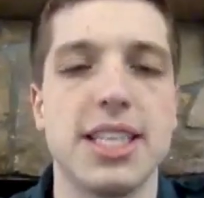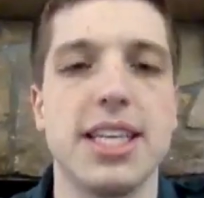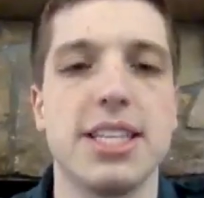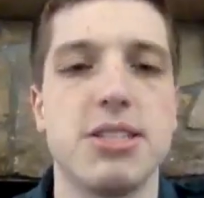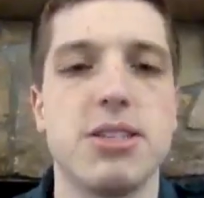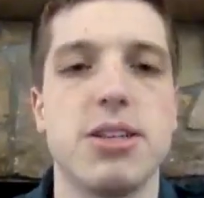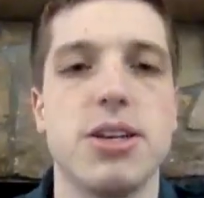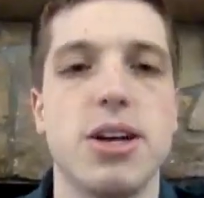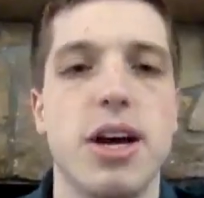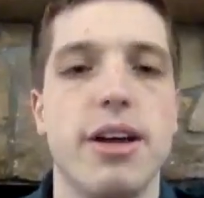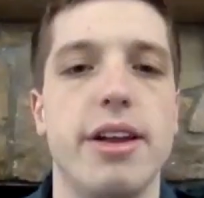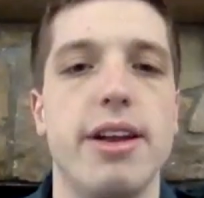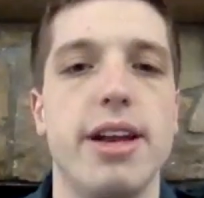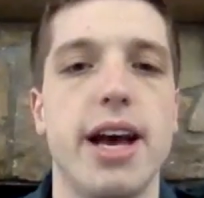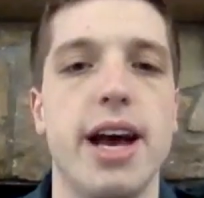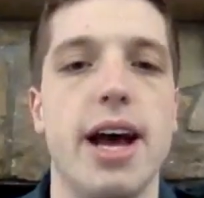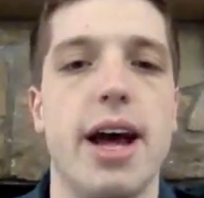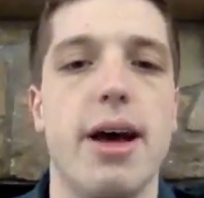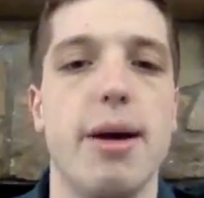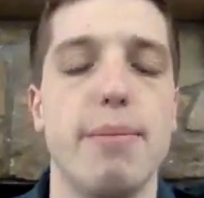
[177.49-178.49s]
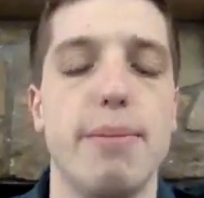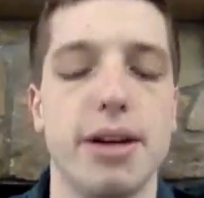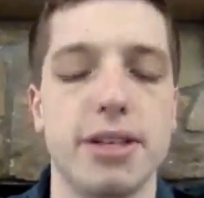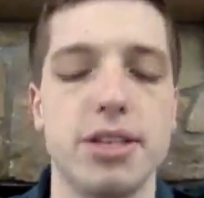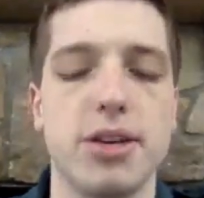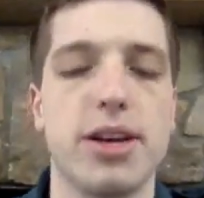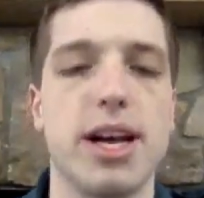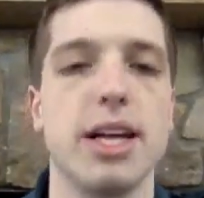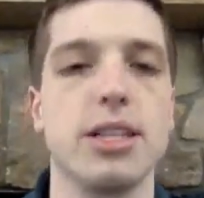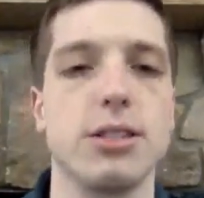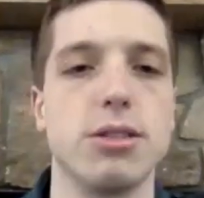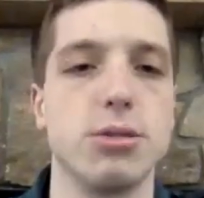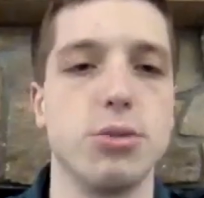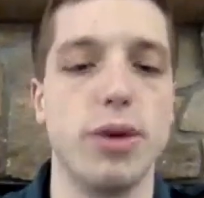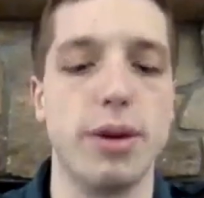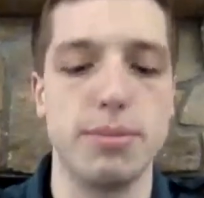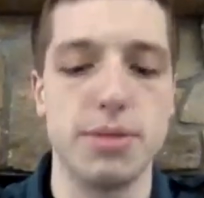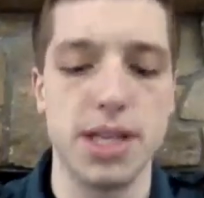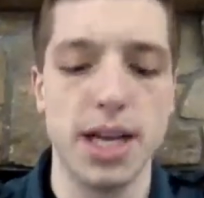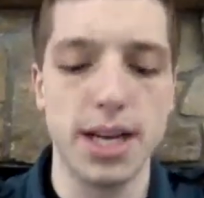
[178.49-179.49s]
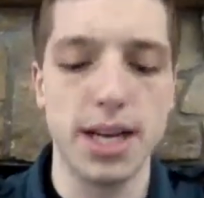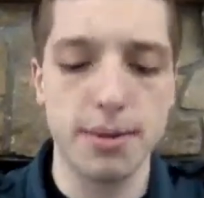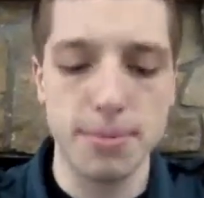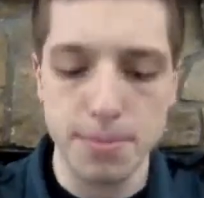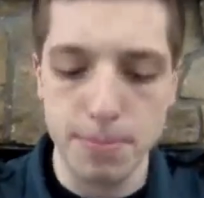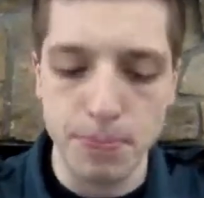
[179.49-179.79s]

listed on Bucktail Council's website.